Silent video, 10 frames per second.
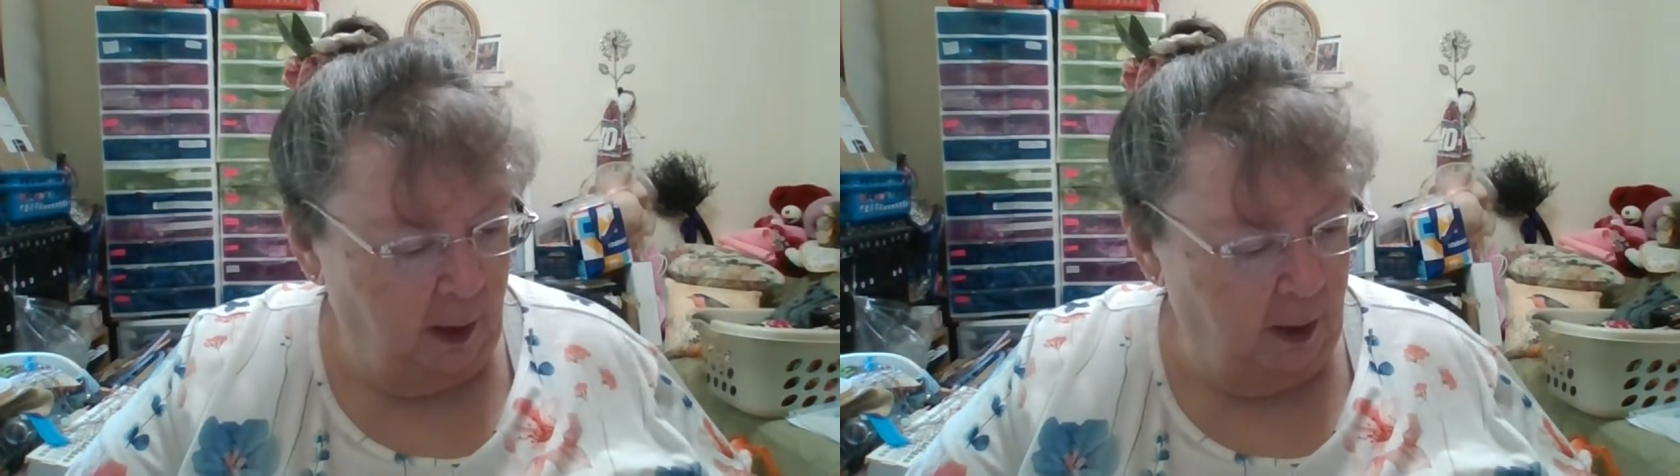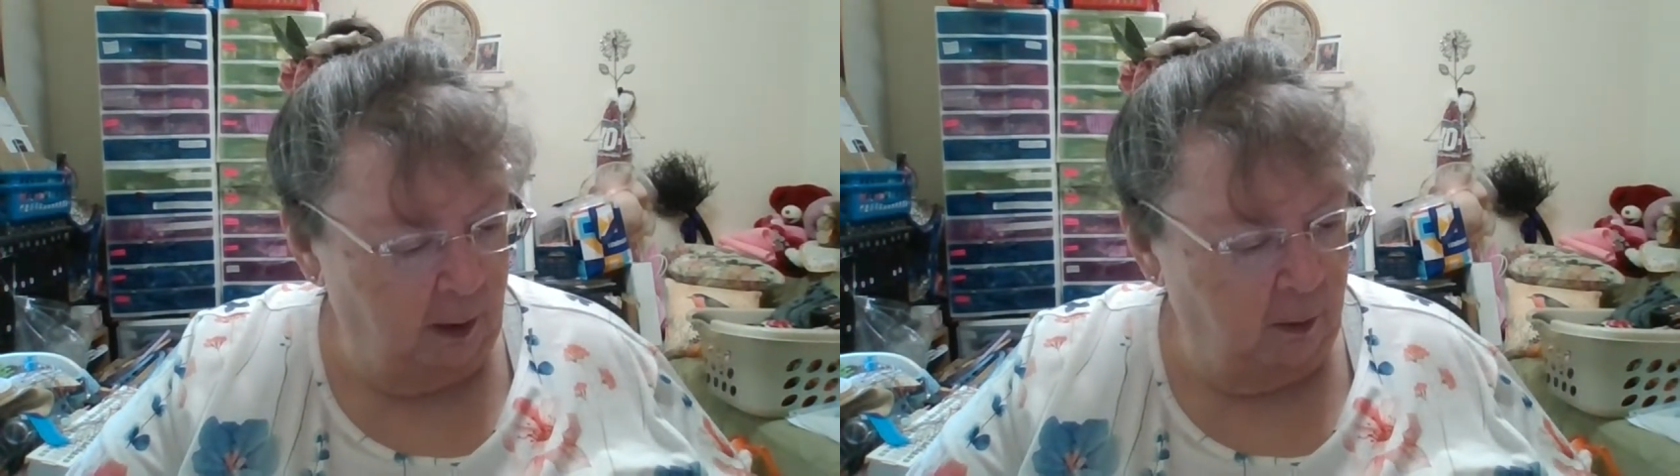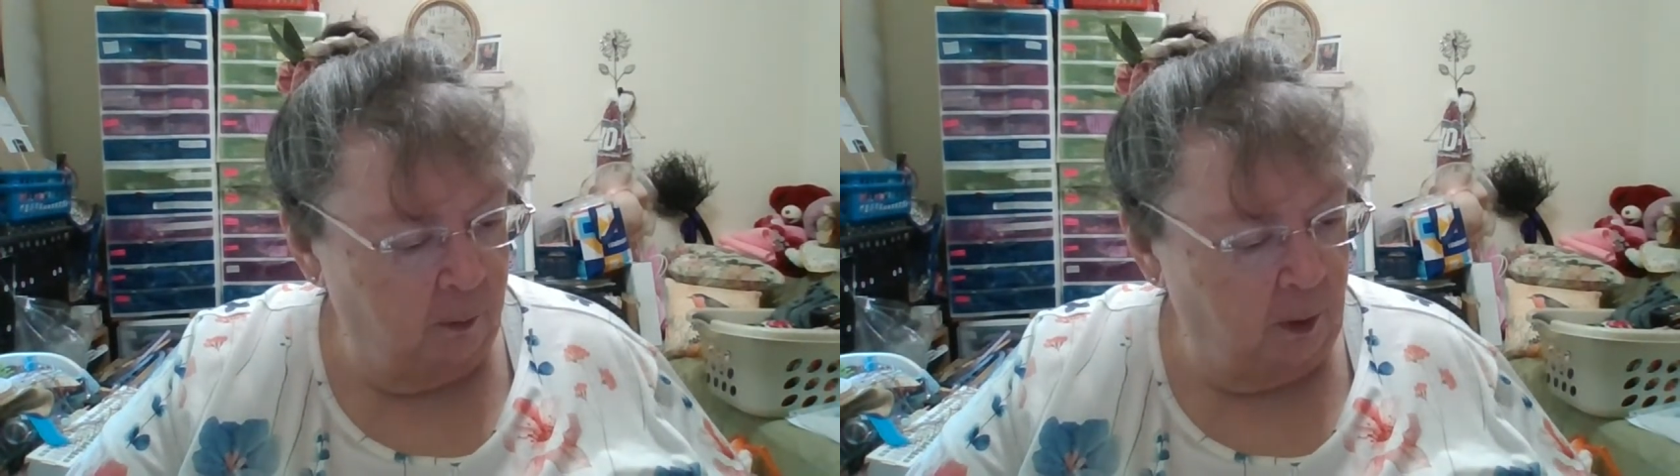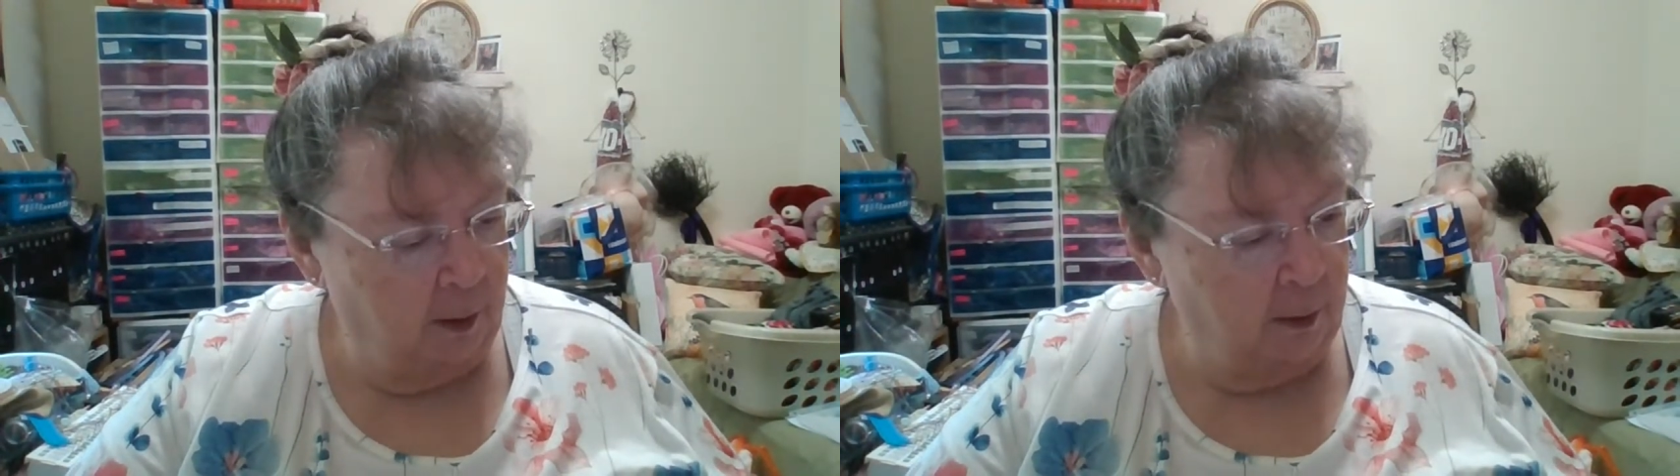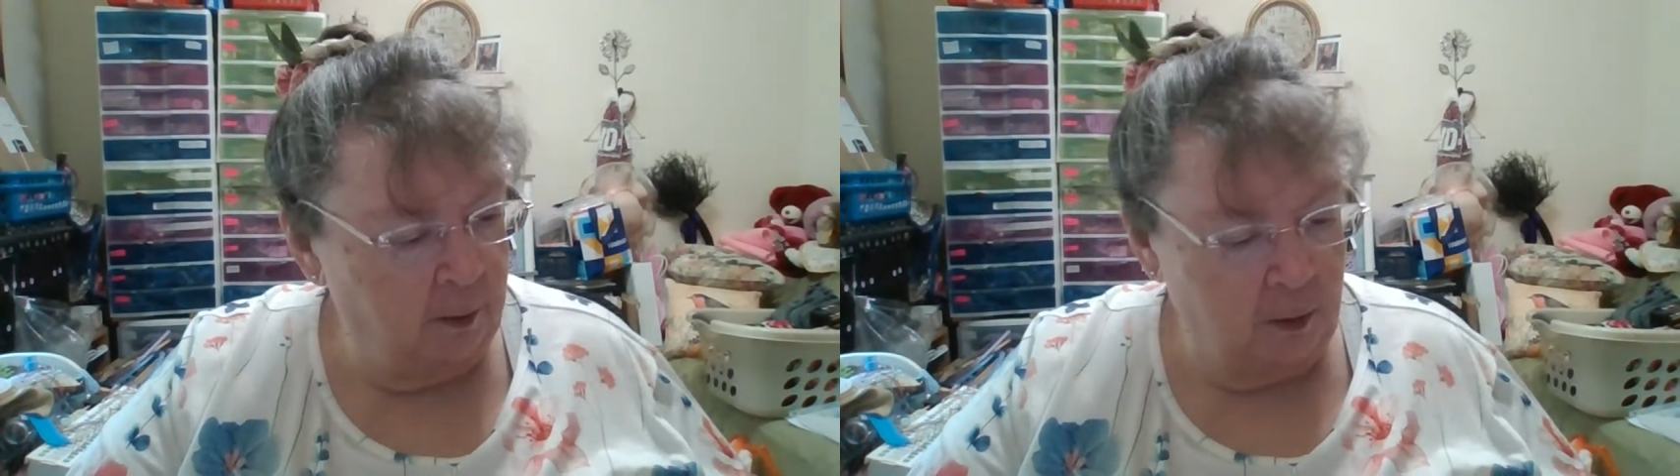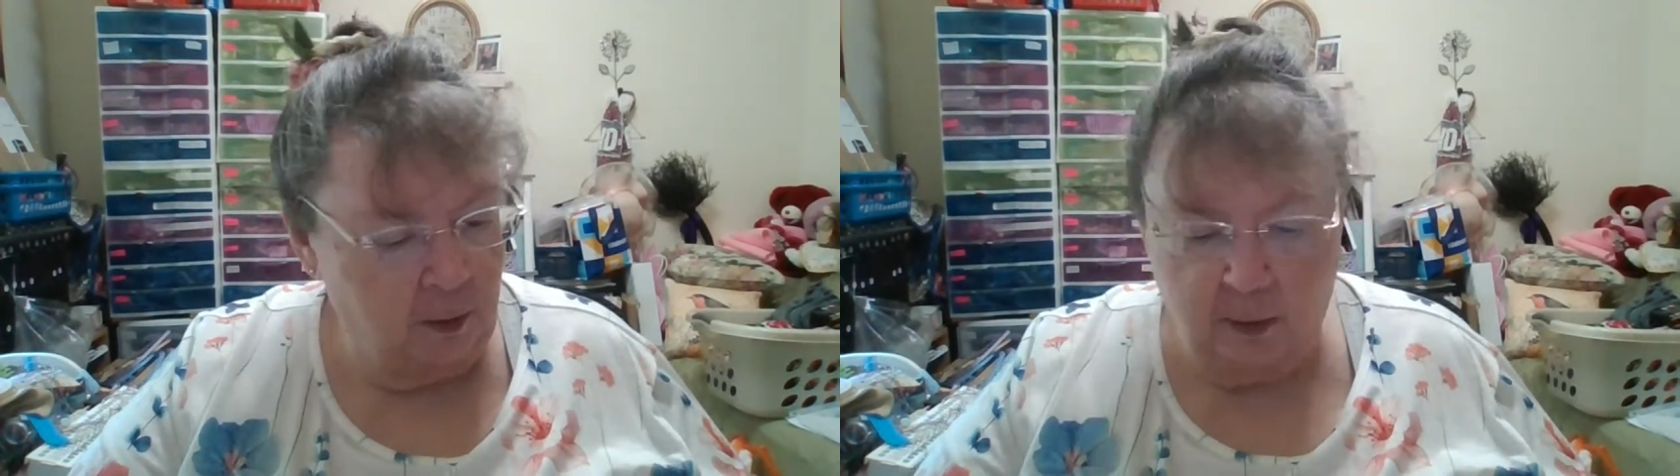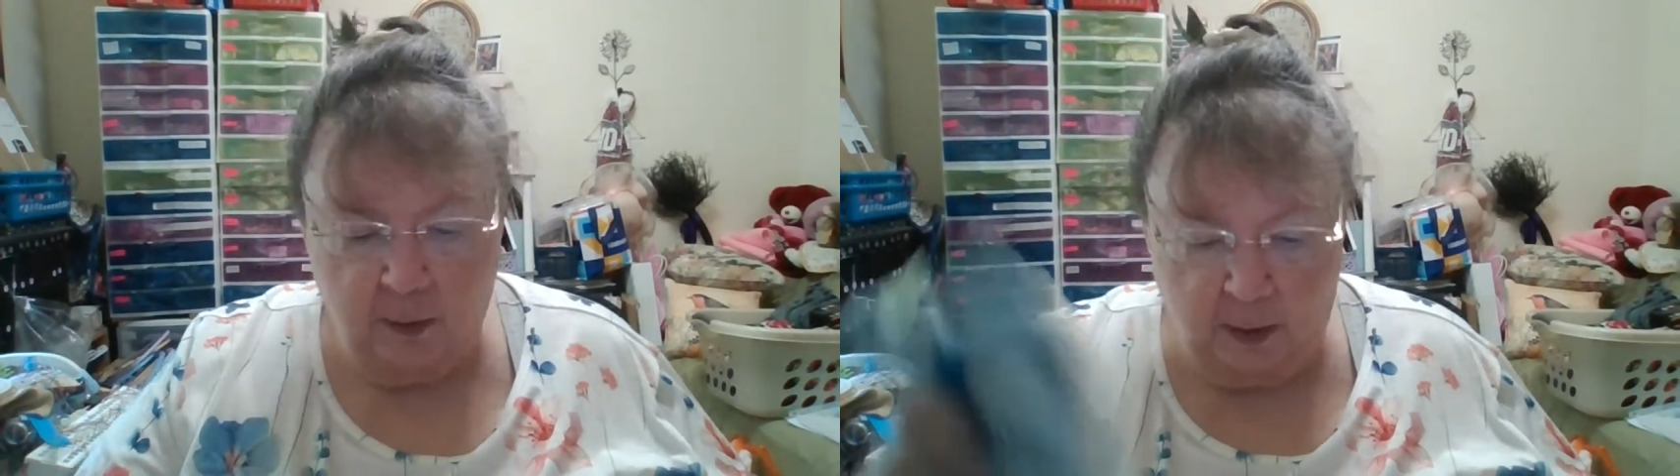anyways,